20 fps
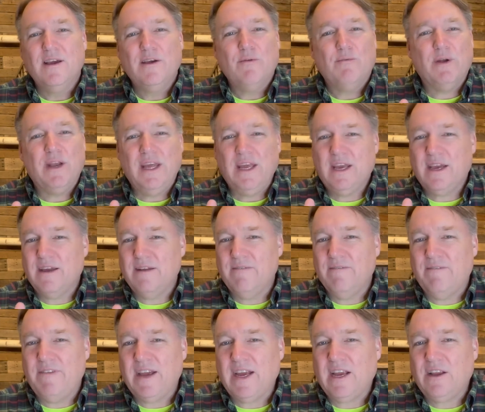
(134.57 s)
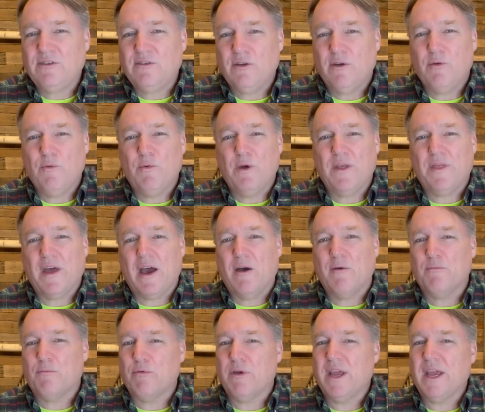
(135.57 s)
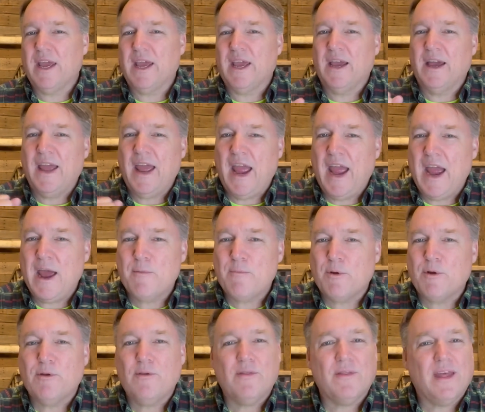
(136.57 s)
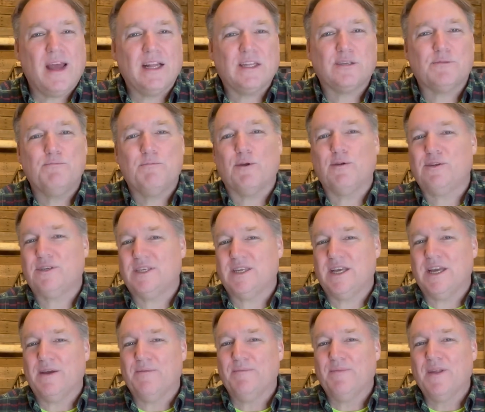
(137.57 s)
When he convicts without bringing a hammer, that's mercy.